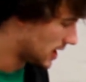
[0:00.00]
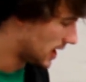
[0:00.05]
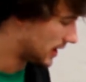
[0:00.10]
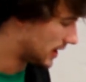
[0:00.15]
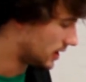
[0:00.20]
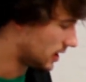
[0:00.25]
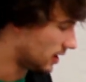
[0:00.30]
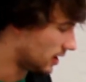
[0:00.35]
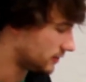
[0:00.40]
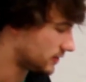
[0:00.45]

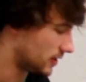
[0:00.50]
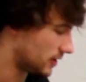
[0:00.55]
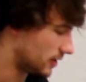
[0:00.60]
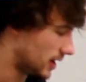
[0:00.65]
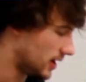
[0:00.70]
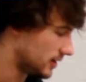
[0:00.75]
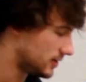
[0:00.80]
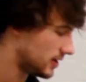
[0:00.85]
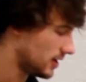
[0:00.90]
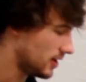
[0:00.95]
And after
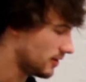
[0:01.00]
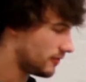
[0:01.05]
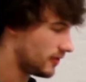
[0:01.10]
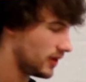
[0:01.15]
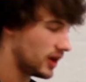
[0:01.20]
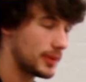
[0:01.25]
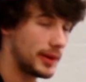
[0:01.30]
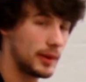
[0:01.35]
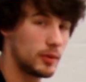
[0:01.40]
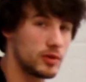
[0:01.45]
that,
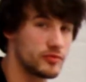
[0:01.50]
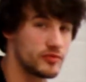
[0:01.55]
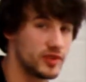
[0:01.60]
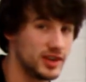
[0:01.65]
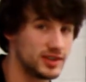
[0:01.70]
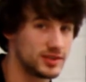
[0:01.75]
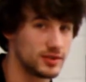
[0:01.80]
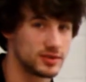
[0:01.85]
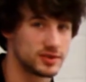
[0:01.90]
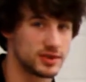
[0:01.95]
think about what
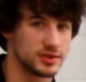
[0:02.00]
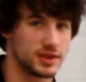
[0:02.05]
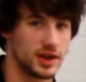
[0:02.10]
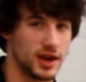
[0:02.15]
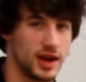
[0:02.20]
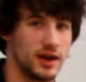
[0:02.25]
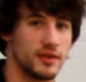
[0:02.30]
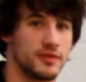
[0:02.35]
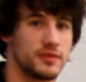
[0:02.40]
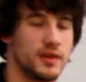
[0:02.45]
resources you
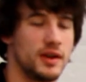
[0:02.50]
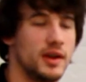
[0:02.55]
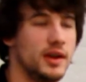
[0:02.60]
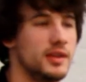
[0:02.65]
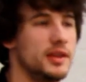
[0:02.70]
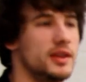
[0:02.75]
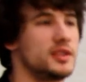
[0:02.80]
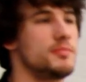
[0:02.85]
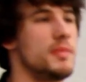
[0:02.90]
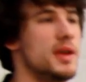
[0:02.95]
have.
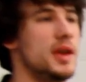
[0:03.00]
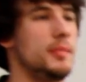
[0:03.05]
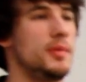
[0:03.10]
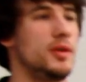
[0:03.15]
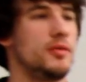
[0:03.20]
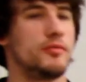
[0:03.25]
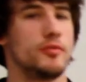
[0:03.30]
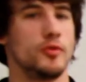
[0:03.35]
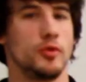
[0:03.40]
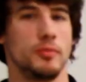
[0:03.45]
This may
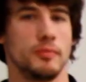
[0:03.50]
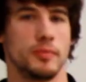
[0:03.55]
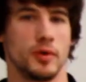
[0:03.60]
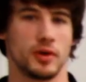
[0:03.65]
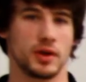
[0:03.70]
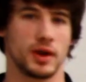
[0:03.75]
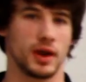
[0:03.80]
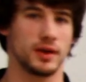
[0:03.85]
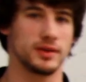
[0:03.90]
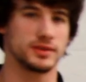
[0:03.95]
be room
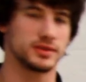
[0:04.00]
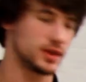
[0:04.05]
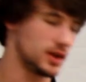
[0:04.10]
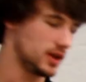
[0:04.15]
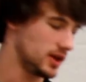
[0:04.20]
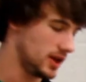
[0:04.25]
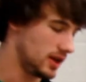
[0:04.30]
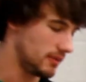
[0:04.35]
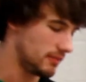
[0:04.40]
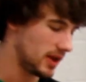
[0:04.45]
bookings,
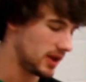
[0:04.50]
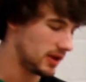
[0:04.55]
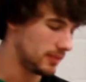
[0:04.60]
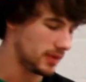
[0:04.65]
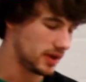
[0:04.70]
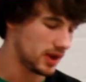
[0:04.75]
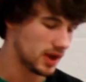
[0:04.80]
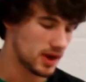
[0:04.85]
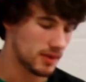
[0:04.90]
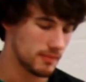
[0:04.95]
it may
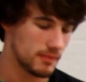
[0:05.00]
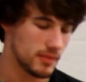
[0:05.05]
be